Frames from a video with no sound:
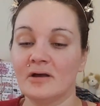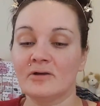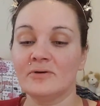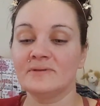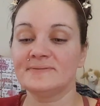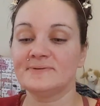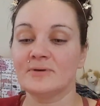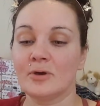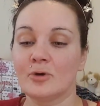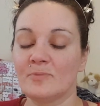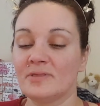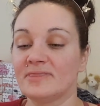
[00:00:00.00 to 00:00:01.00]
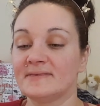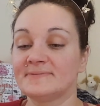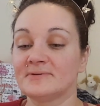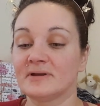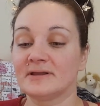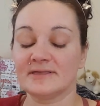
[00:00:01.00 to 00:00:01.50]
not going to open
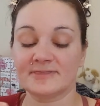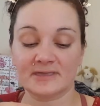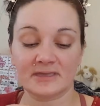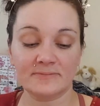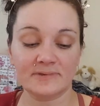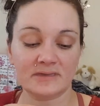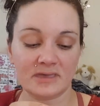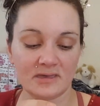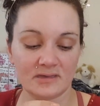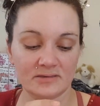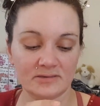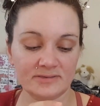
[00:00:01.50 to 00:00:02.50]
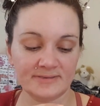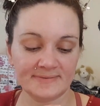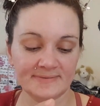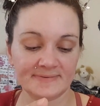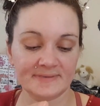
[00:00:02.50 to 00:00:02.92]
this or anything because